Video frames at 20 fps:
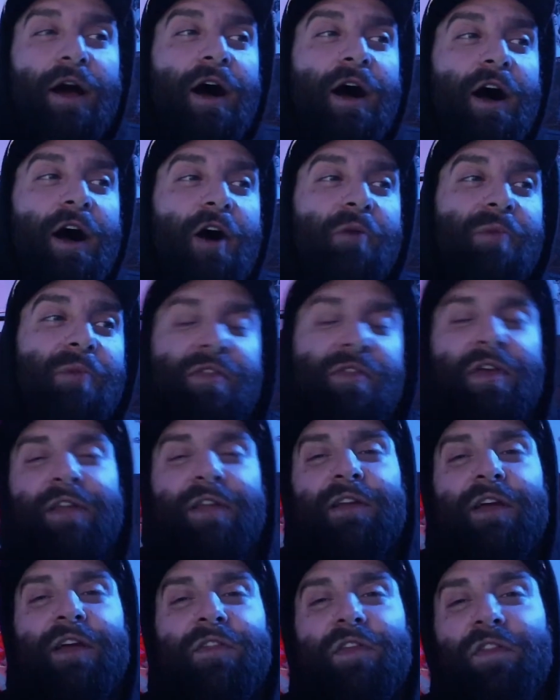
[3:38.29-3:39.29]
And
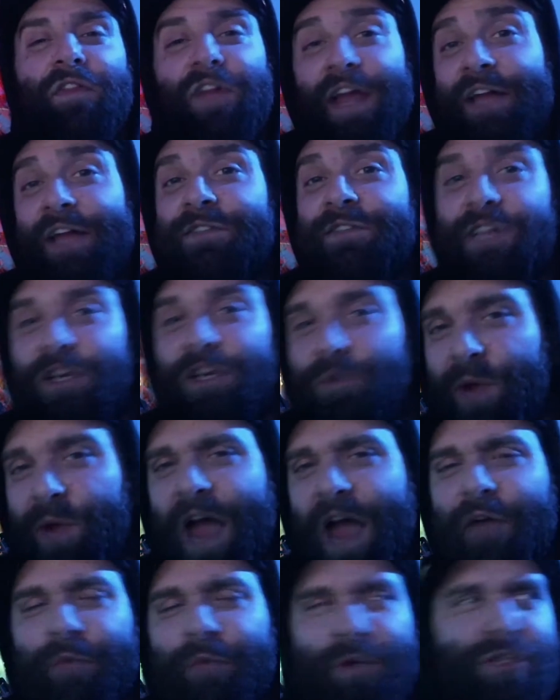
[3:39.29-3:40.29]
then the end scene we
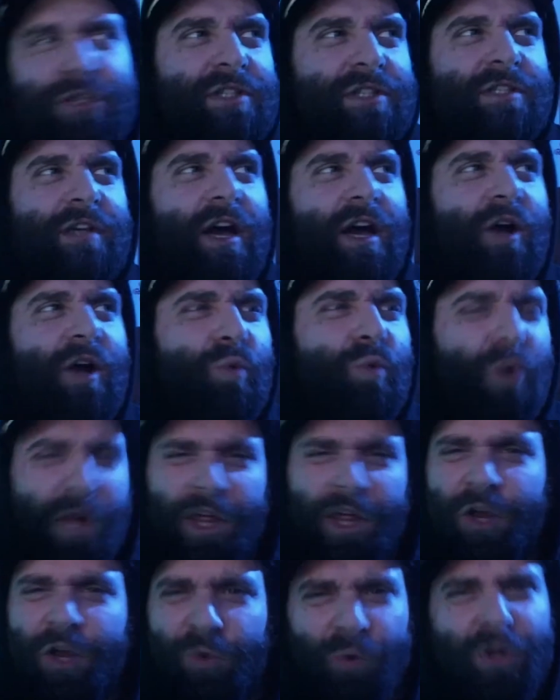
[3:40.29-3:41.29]
have, which is
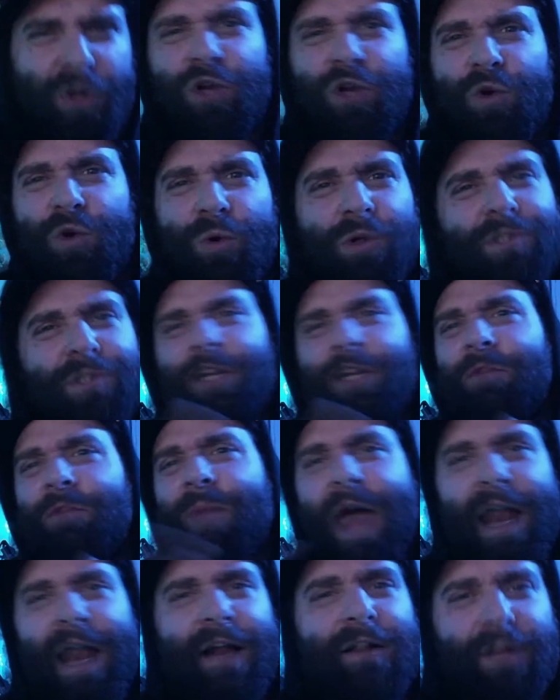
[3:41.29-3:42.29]
really, really cool
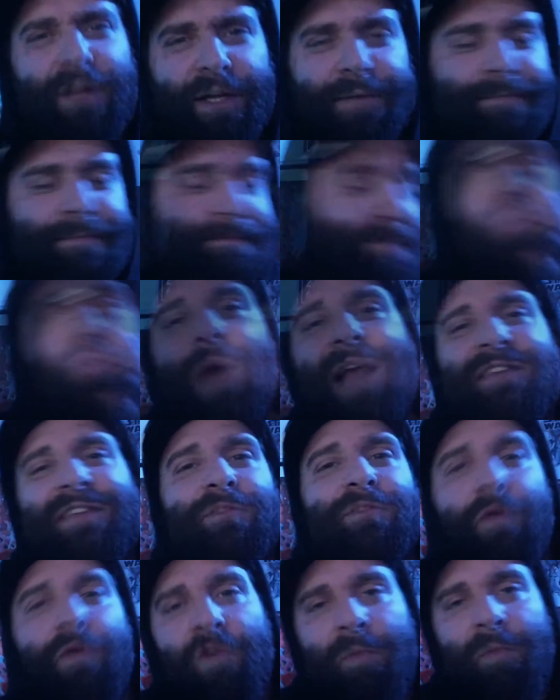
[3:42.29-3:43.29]
cinematically. So as
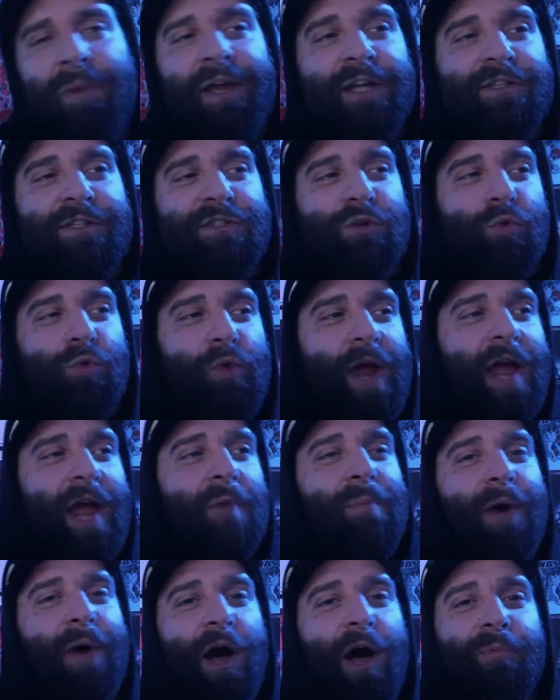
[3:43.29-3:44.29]
the movie begins to
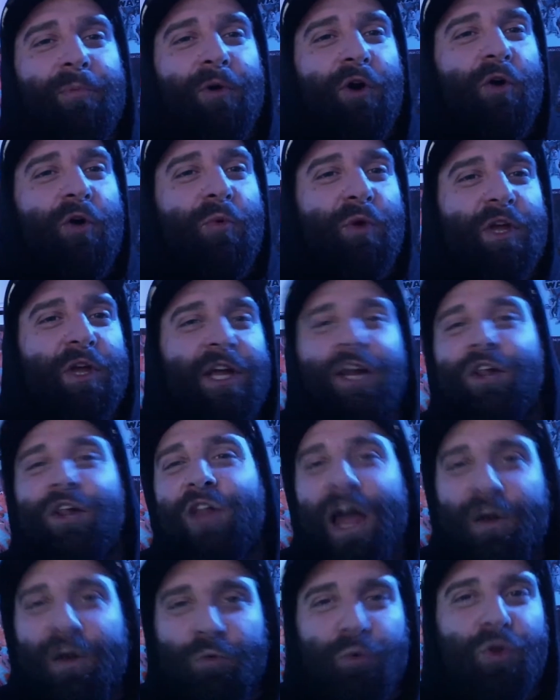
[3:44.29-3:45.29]
ramp up, we're getting a
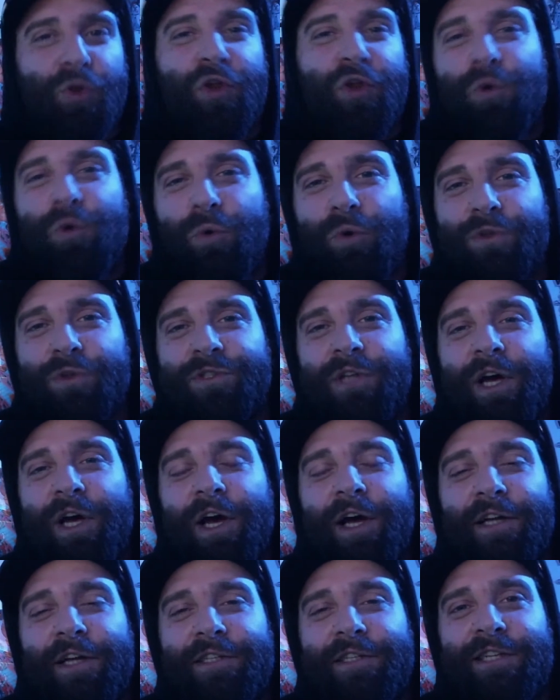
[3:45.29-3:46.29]
lot of really cool
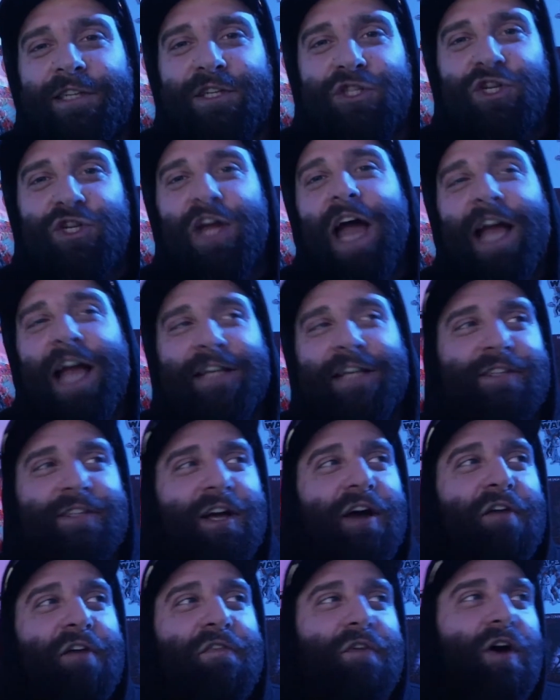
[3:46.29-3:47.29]
CGI
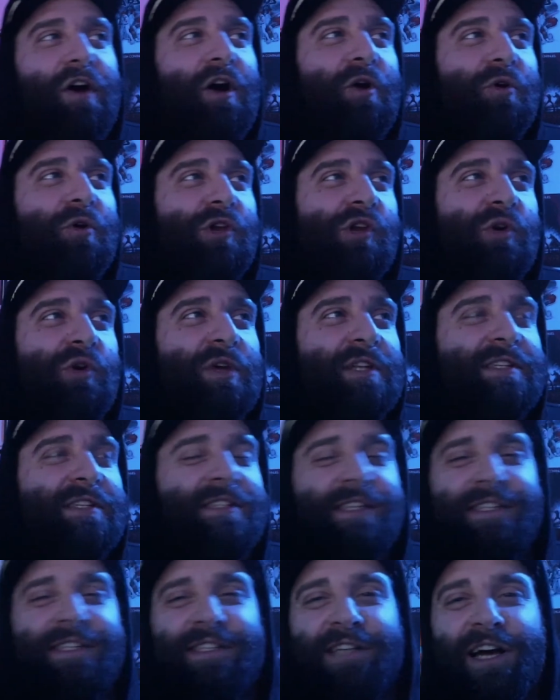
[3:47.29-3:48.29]
stuff. Get to
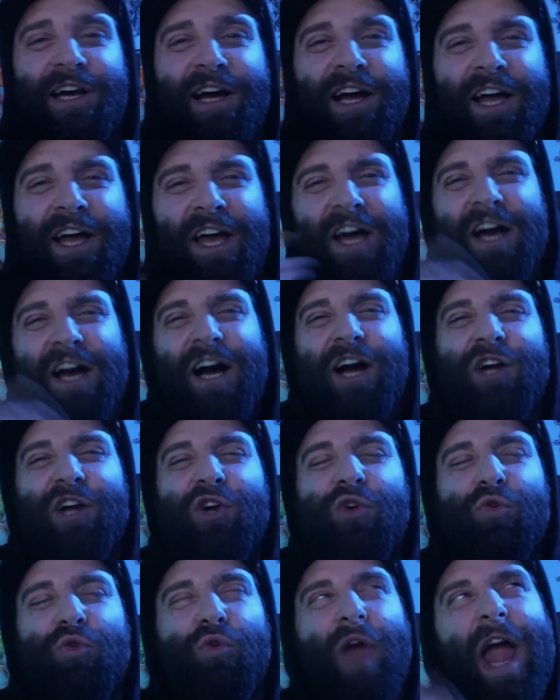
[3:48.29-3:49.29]
see a
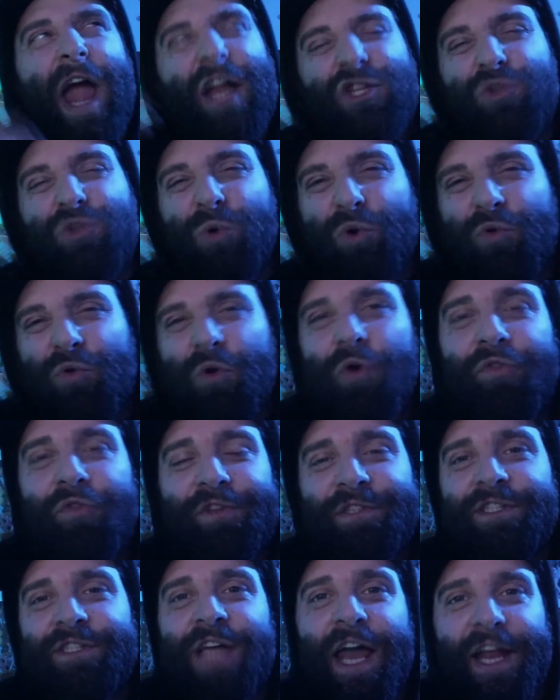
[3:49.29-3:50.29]
gradual growth
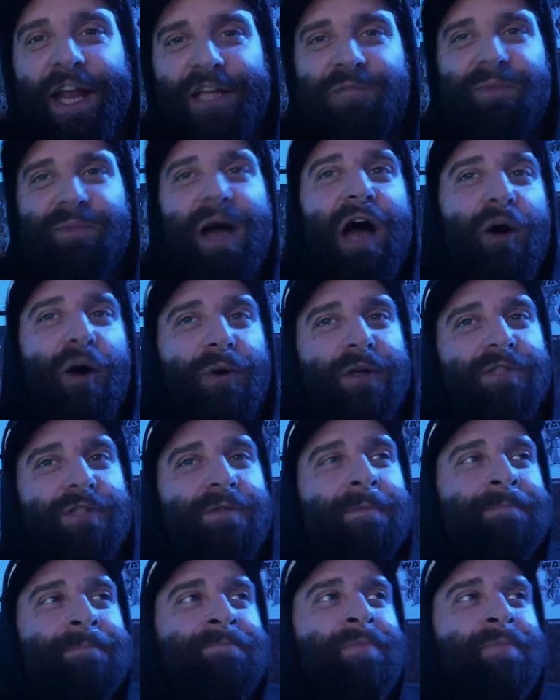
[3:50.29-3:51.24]
in Sonic's powers.